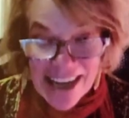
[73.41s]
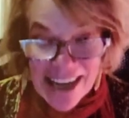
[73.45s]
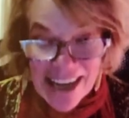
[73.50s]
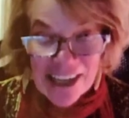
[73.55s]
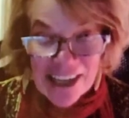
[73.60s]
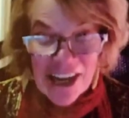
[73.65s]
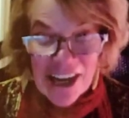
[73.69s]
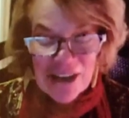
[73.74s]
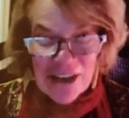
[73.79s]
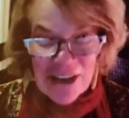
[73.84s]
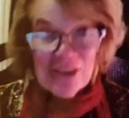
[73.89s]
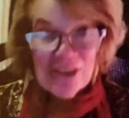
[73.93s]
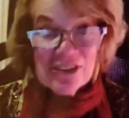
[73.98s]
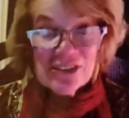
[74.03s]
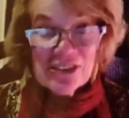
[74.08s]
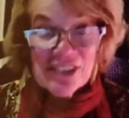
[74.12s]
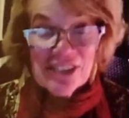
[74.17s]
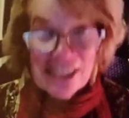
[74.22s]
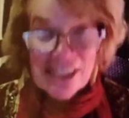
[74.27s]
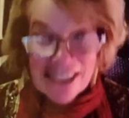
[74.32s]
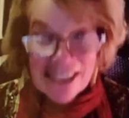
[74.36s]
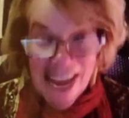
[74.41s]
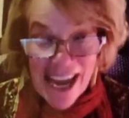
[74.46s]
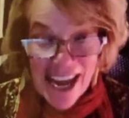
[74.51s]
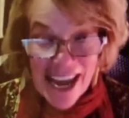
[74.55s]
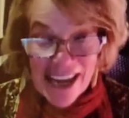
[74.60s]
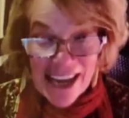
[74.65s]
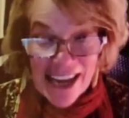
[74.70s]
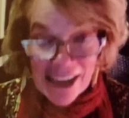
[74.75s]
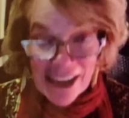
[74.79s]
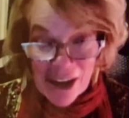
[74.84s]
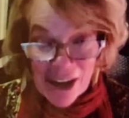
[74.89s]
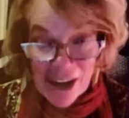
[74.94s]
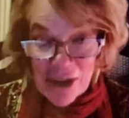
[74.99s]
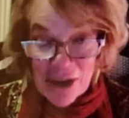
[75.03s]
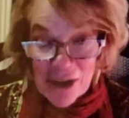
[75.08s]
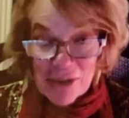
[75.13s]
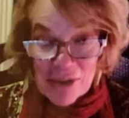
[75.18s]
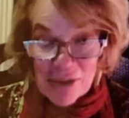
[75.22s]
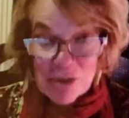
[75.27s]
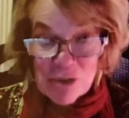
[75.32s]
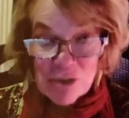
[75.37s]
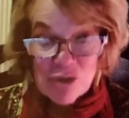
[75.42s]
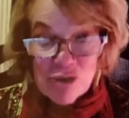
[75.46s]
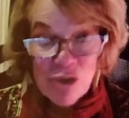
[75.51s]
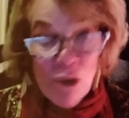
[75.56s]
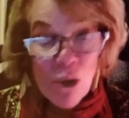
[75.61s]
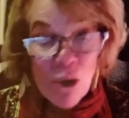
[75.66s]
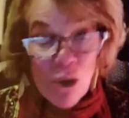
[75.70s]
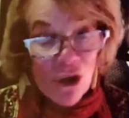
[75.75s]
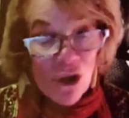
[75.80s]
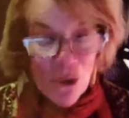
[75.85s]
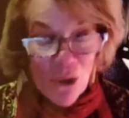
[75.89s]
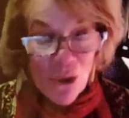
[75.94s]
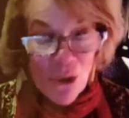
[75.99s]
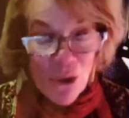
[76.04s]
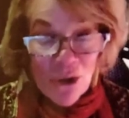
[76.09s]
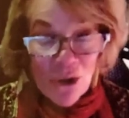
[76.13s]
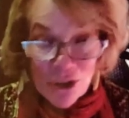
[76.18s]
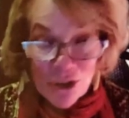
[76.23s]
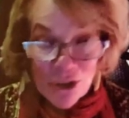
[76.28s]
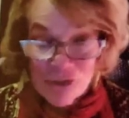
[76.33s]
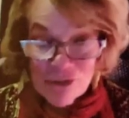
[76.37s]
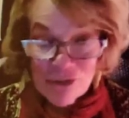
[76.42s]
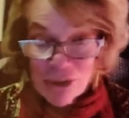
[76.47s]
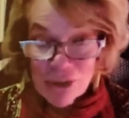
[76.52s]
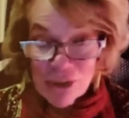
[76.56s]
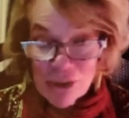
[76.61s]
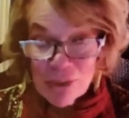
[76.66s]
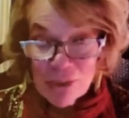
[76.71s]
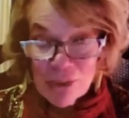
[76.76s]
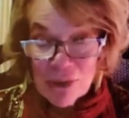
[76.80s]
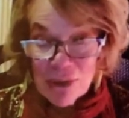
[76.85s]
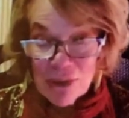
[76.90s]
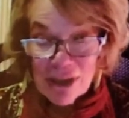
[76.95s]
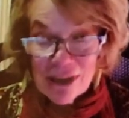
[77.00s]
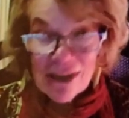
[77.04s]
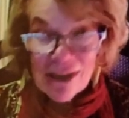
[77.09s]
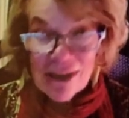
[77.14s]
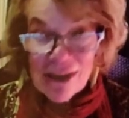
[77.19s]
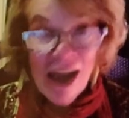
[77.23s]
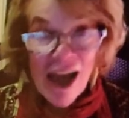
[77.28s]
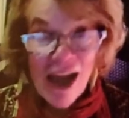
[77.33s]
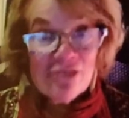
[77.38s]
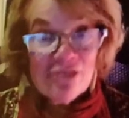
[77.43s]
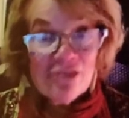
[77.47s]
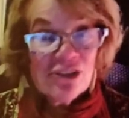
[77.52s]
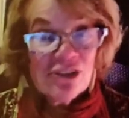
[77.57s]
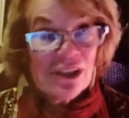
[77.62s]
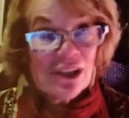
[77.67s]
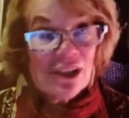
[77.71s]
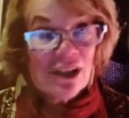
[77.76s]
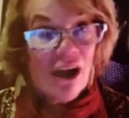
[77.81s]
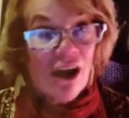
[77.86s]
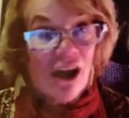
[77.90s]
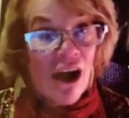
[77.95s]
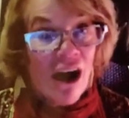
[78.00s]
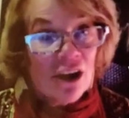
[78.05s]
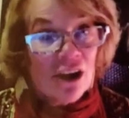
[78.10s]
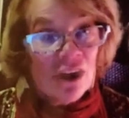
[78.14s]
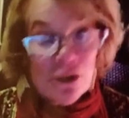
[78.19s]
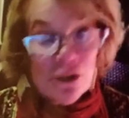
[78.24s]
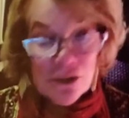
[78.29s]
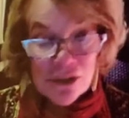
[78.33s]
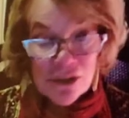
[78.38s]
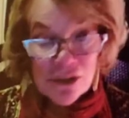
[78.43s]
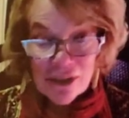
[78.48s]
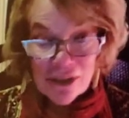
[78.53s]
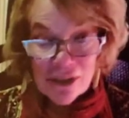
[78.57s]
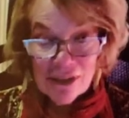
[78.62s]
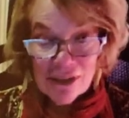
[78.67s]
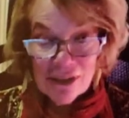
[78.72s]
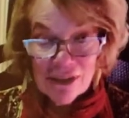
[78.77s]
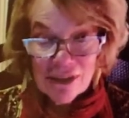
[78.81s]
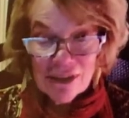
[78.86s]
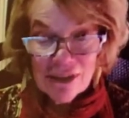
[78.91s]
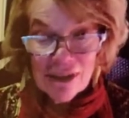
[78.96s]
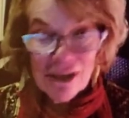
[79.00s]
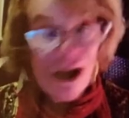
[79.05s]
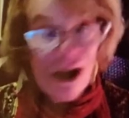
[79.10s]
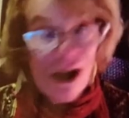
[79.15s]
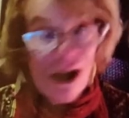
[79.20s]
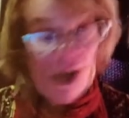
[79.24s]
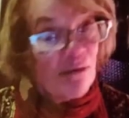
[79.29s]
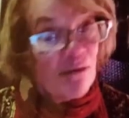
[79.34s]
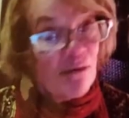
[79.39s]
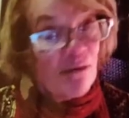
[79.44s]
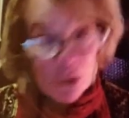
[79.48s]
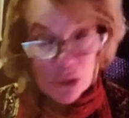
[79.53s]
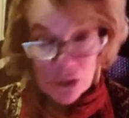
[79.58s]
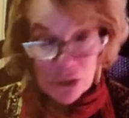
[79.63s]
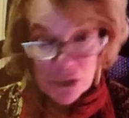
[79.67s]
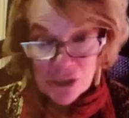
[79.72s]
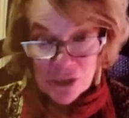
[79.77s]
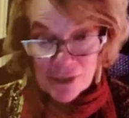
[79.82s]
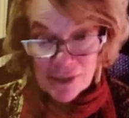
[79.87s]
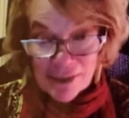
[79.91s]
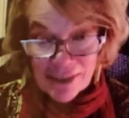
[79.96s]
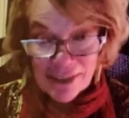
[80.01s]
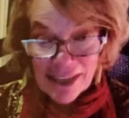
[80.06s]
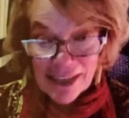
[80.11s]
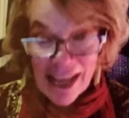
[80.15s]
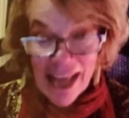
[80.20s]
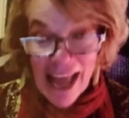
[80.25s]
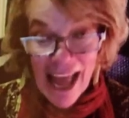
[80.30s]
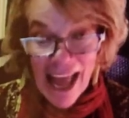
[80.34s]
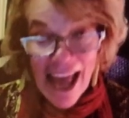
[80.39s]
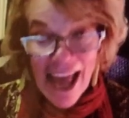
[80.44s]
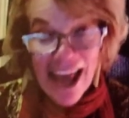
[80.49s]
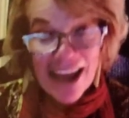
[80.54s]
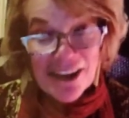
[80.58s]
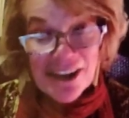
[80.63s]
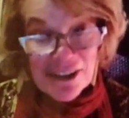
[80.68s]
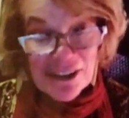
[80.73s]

here today before all of you, I feel honored, humbled, and,